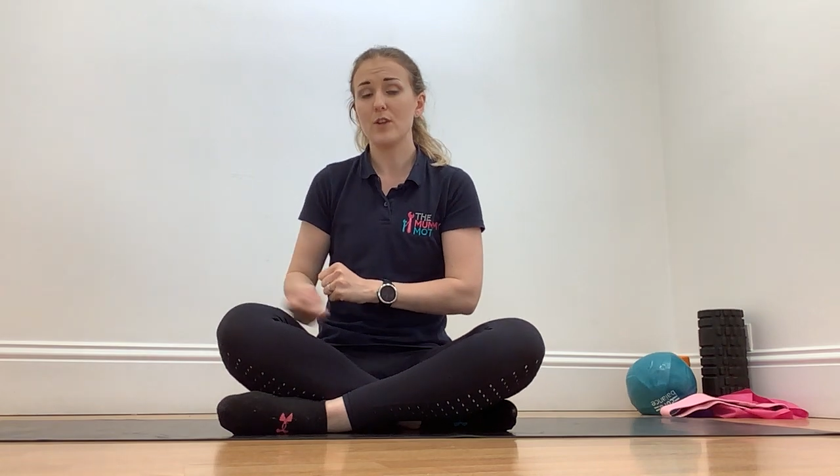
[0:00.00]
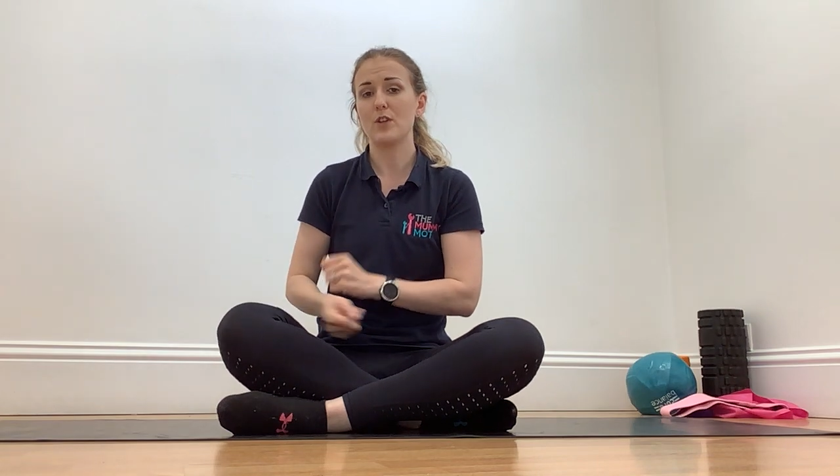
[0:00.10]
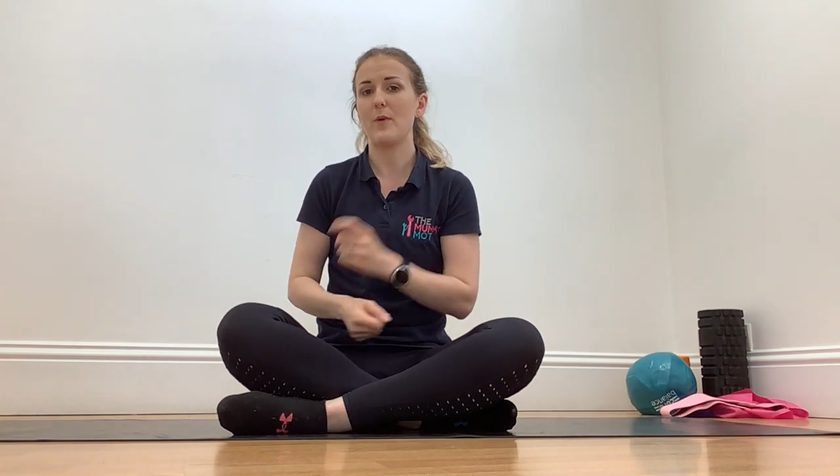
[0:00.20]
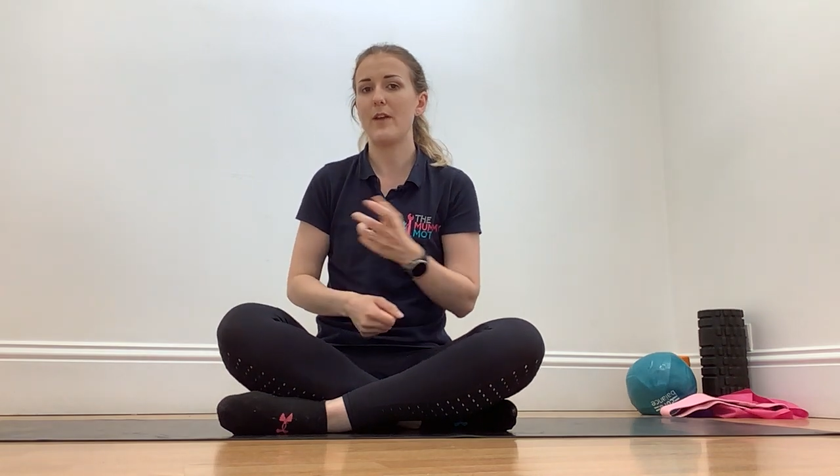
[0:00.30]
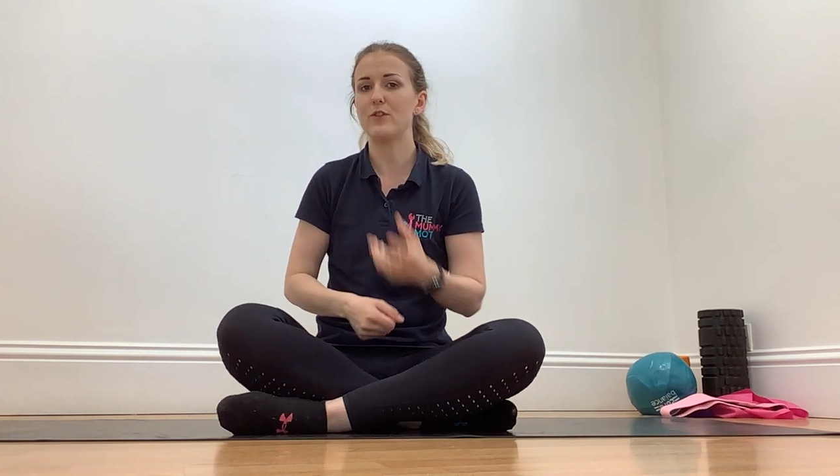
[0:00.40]

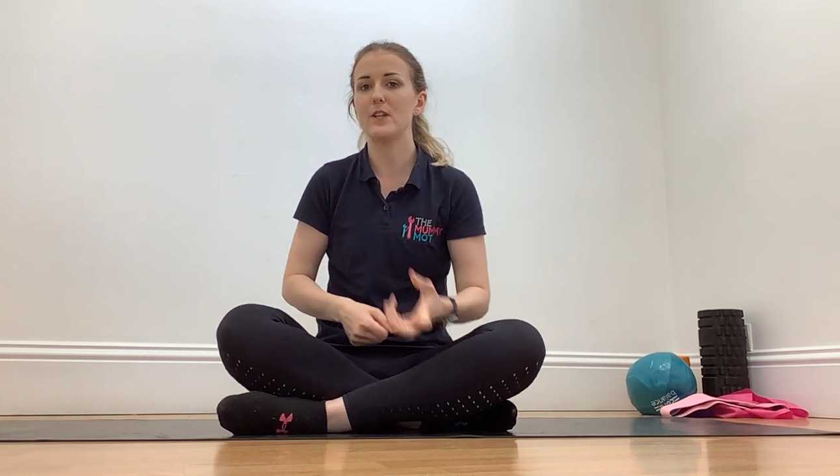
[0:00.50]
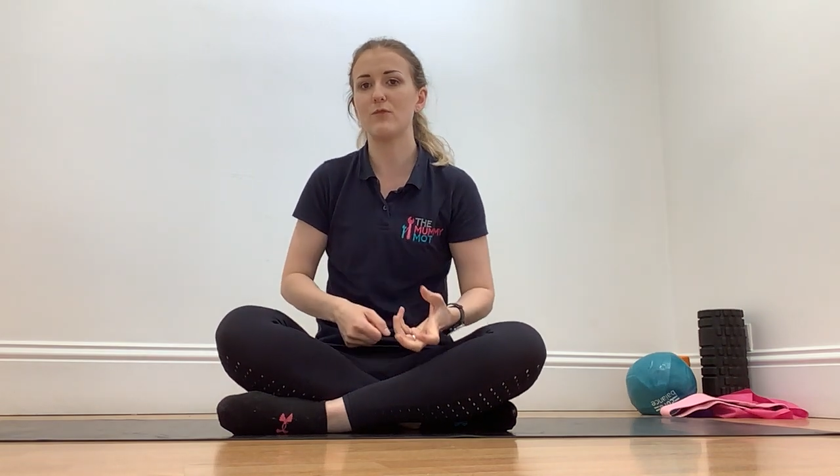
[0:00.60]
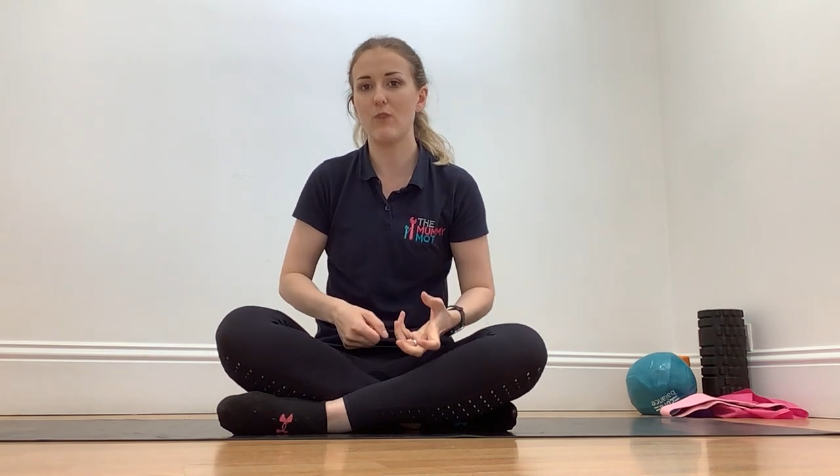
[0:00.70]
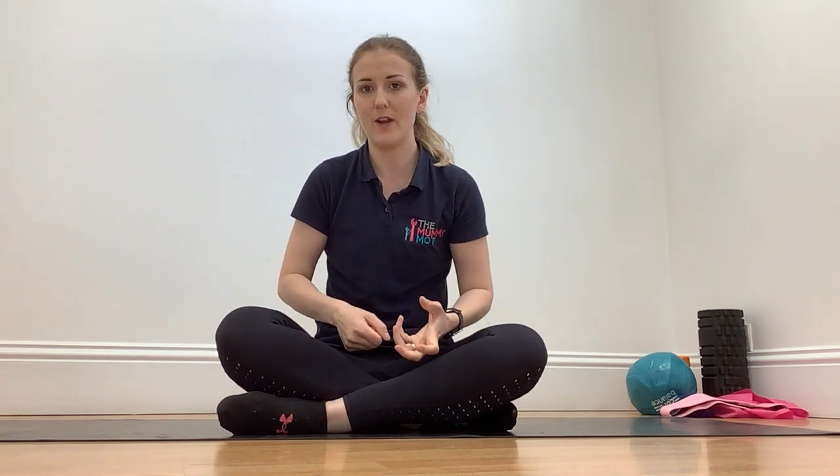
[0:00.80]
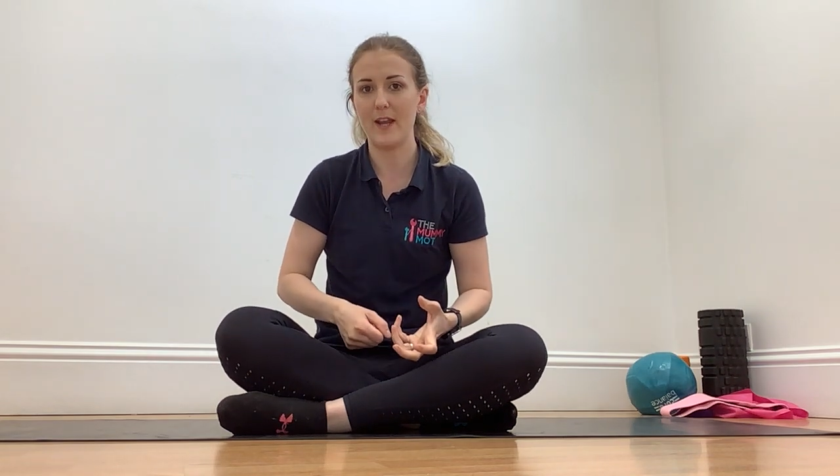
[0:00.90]
So if
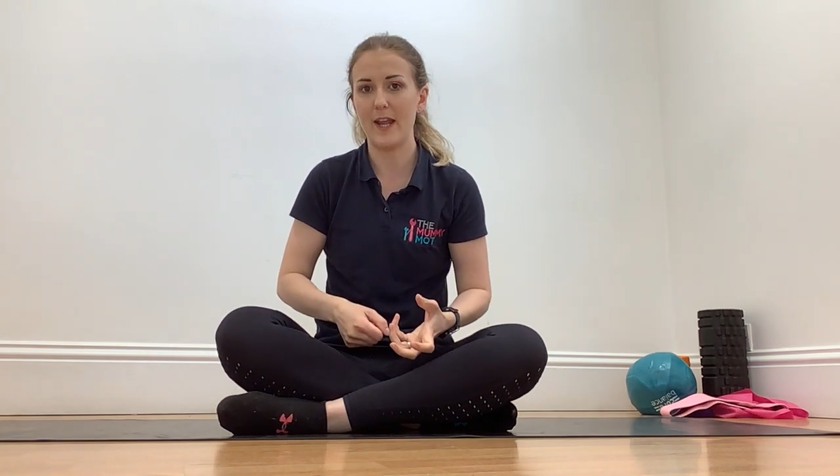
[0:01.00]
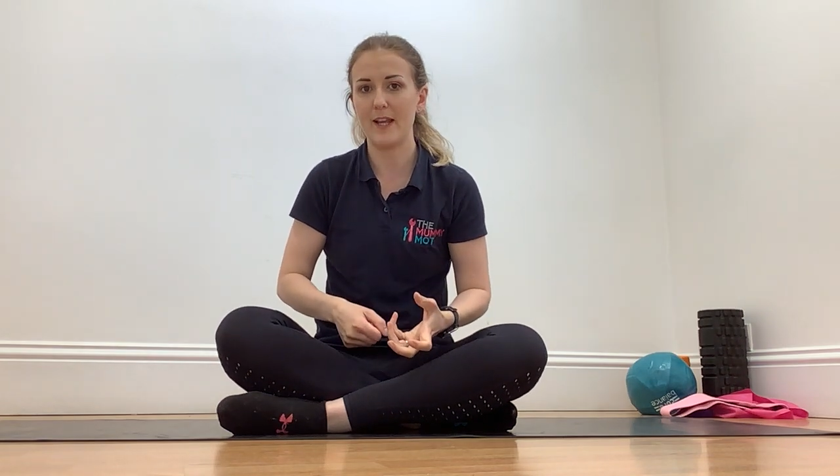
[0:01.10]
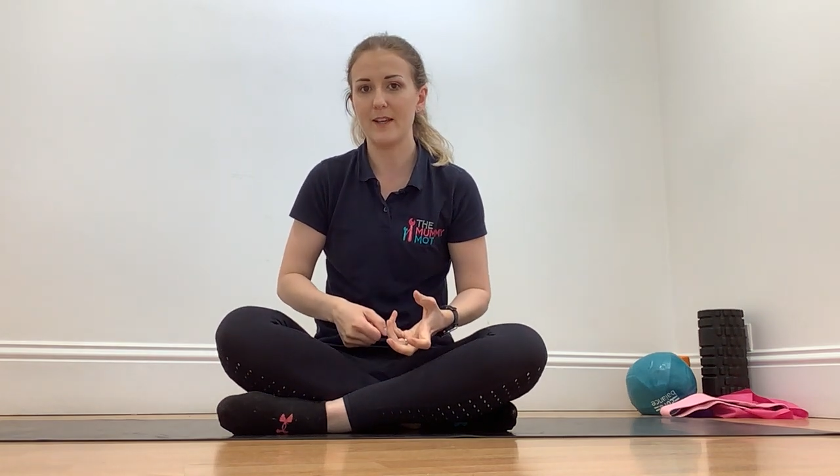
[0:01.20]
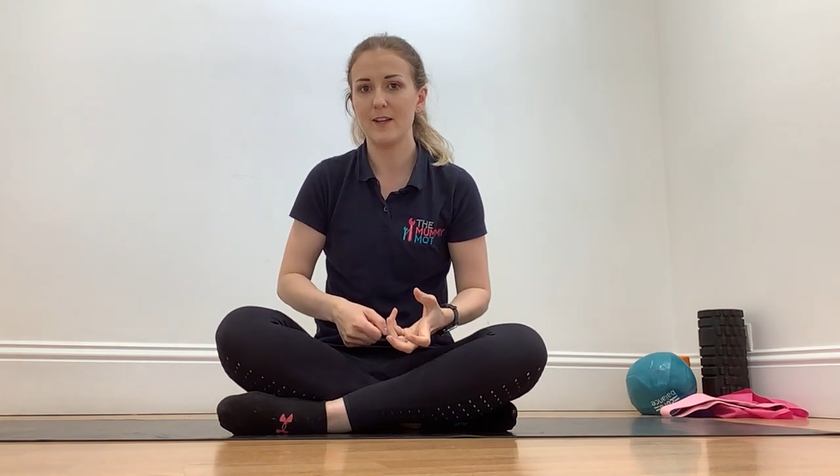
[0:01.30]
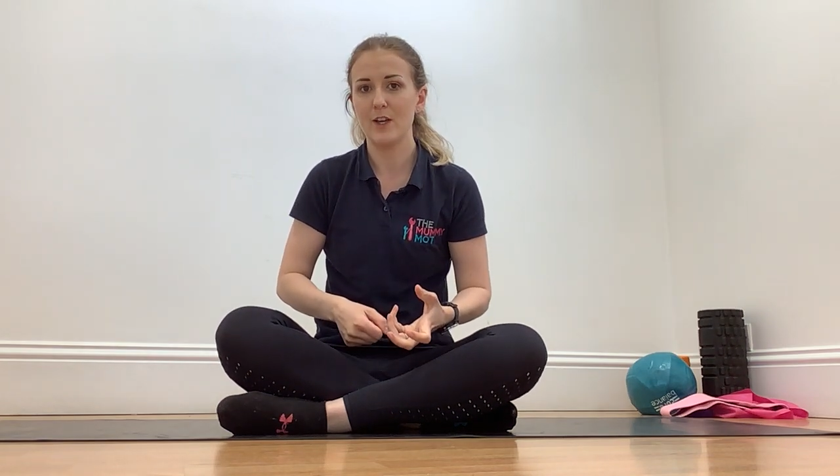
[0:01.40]
she's
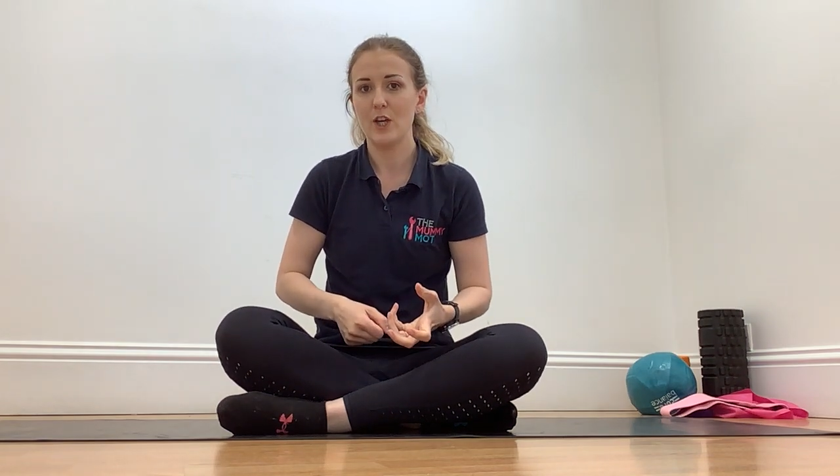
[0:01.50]
running,